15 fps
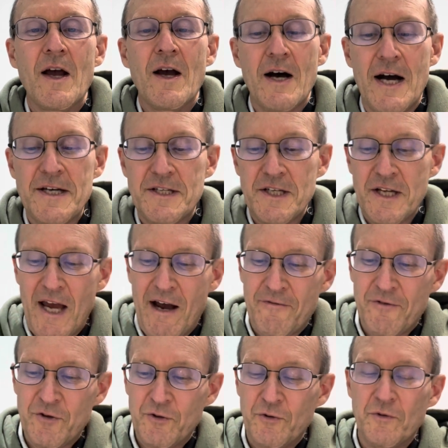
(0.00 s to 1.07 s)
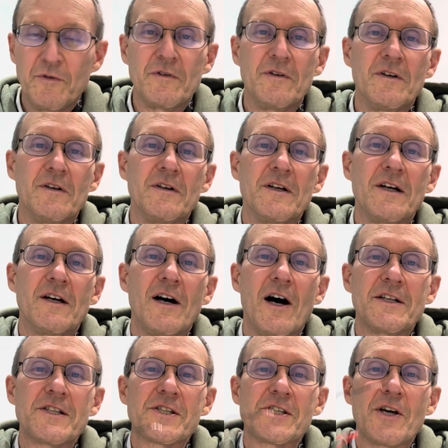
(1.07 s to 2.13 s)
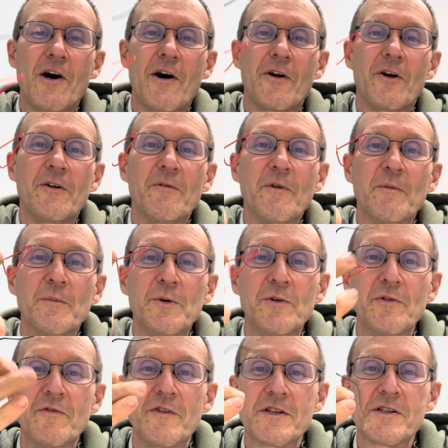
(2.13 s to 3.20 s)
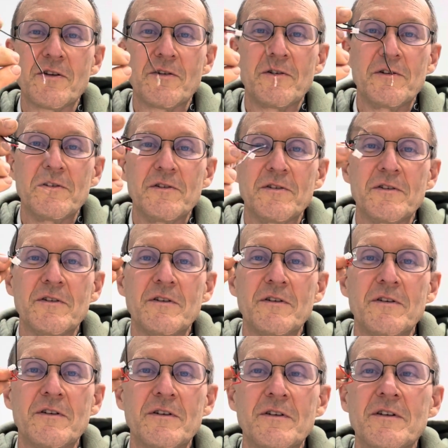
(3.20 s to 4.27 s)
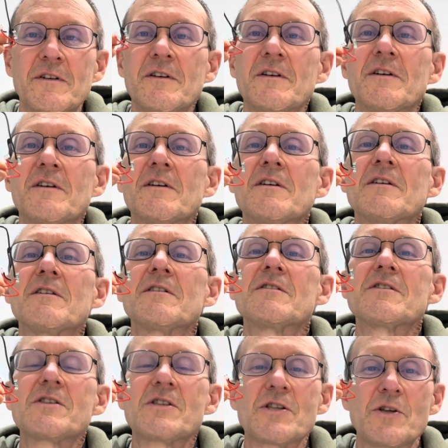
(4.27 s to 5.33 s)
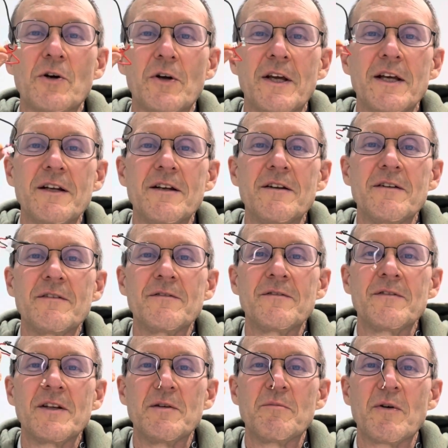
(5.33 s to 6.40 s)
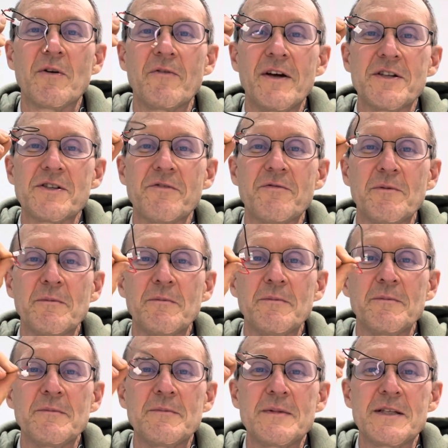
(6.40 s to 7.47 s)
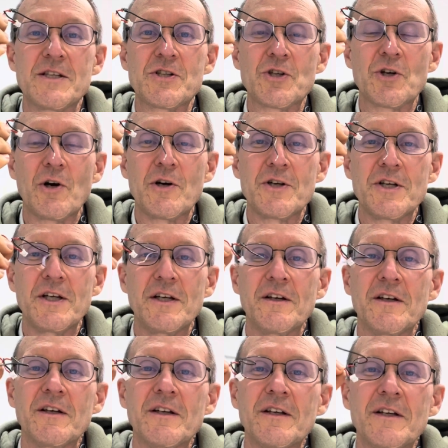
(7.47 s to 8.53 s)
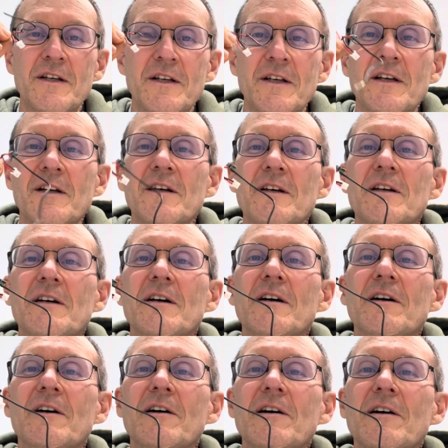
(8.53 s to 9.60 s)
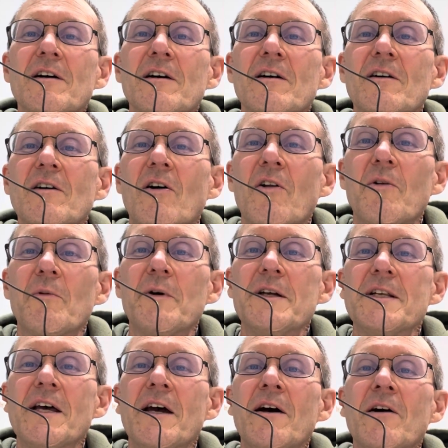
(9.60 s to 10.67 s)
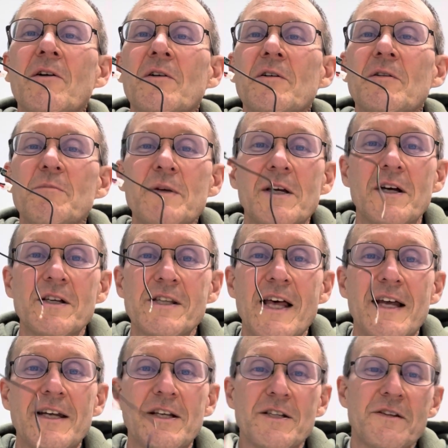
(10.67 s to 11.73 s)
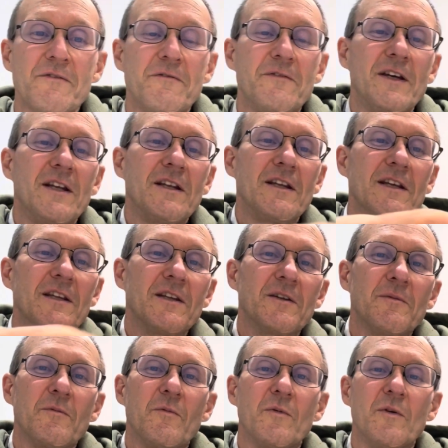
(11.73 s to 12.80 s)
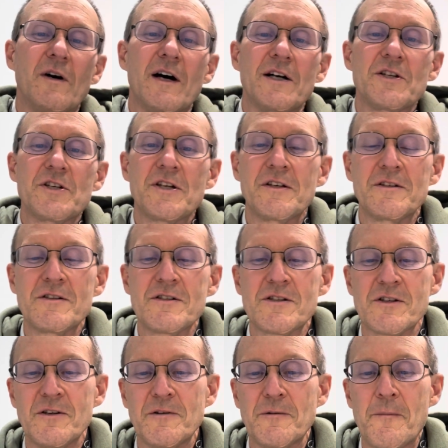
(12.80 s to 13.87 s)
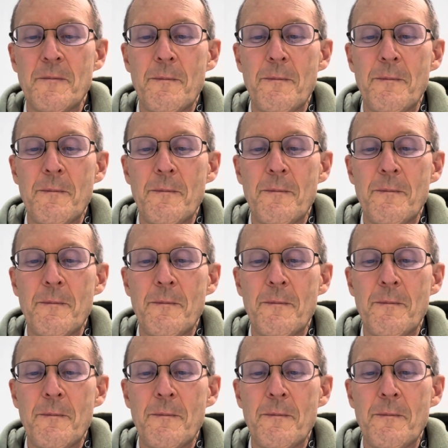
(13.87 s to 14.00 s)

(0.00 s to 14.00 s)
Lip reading: I did have to unsolder and remove this little circuit that prevents it from discharging all the way down, because that doesn't fit in the watch. So